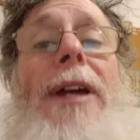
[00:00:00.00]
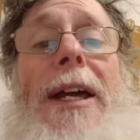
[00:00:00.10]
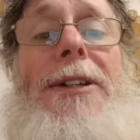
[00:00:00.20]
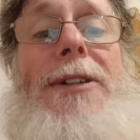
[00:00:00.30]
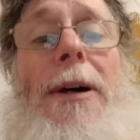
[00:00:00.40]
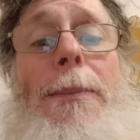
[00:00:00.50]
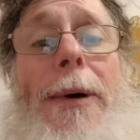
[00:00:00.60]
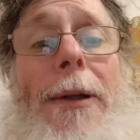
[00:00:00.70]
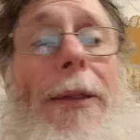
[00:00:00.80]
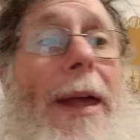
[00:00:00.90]
heads up
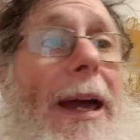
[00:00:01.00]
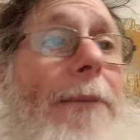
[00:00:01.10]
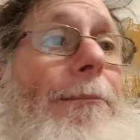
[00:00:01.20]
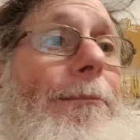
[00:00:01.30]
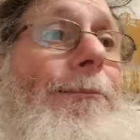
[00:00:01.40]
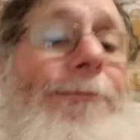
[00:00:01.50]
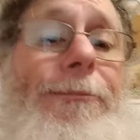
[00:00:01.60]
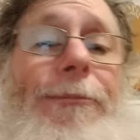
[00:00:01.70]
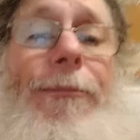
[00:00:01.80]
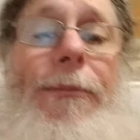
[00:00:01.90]
on that.
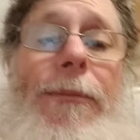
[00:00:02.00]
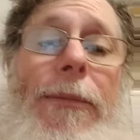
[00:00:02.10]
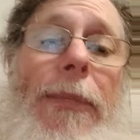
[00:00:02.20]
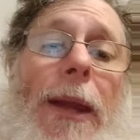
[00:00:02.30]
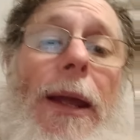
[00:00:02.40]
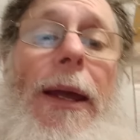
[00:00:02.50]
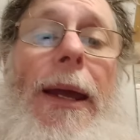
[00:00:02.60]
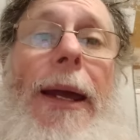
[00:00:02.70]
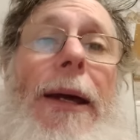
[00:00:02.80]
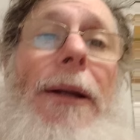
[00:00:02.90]

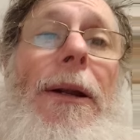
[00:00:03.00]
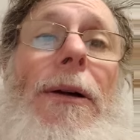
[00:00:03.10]
And